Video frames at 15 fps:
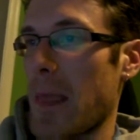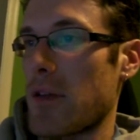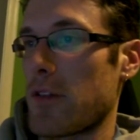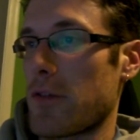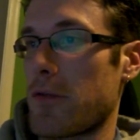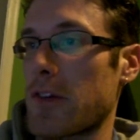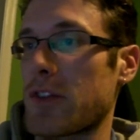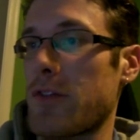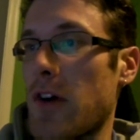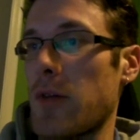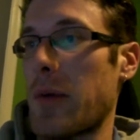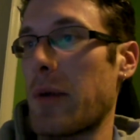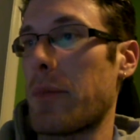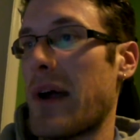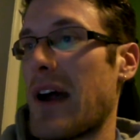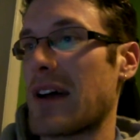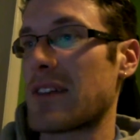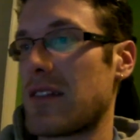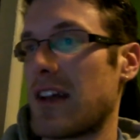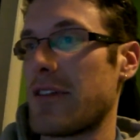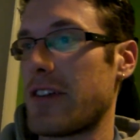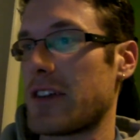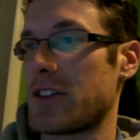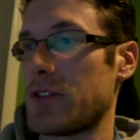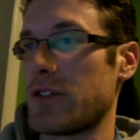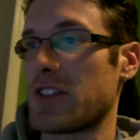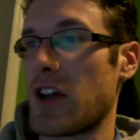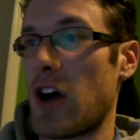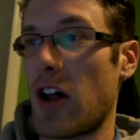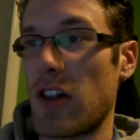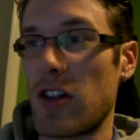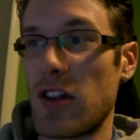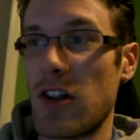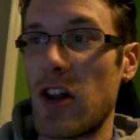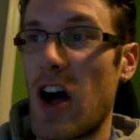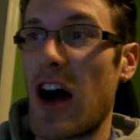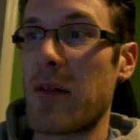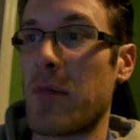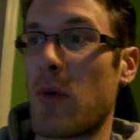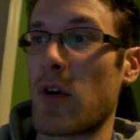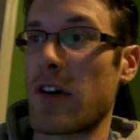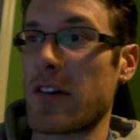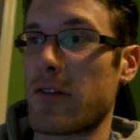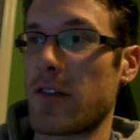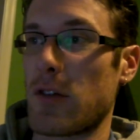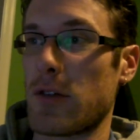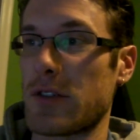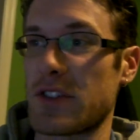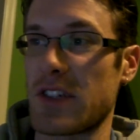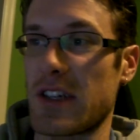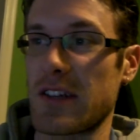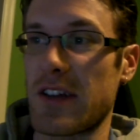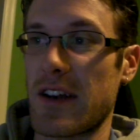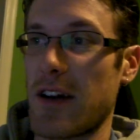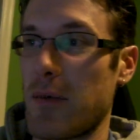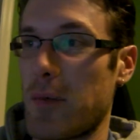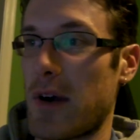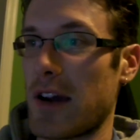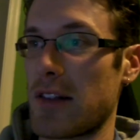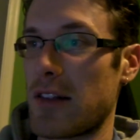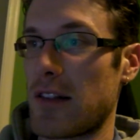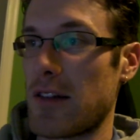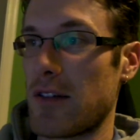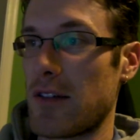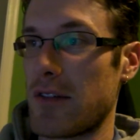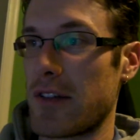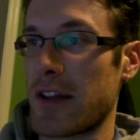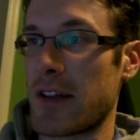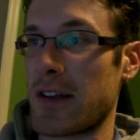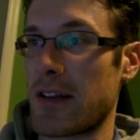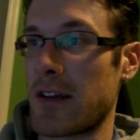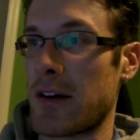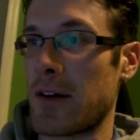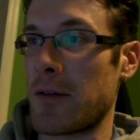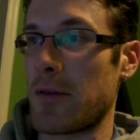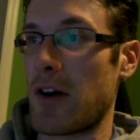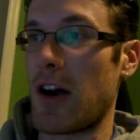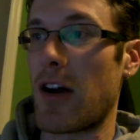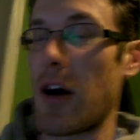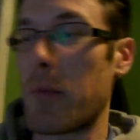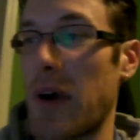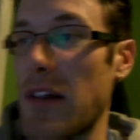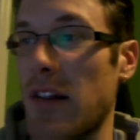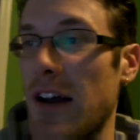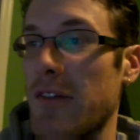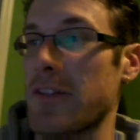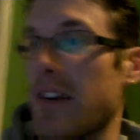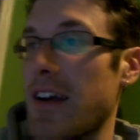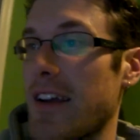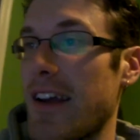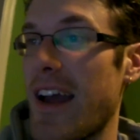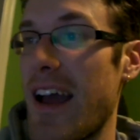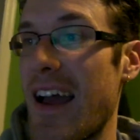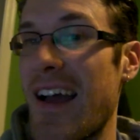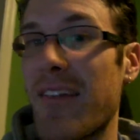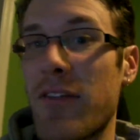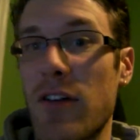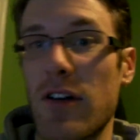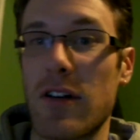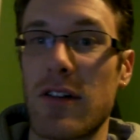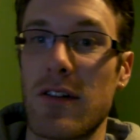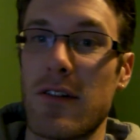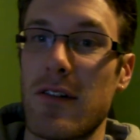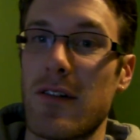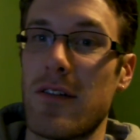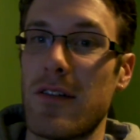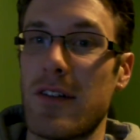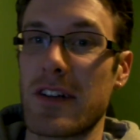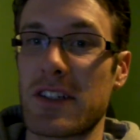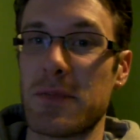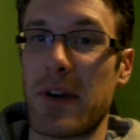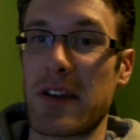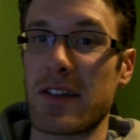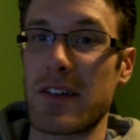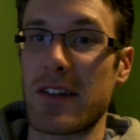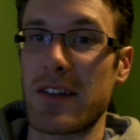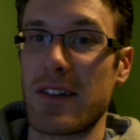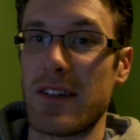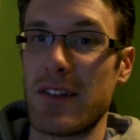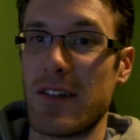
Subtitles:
First of all, my past life issue is a lot more influencing on my life than I ever expected.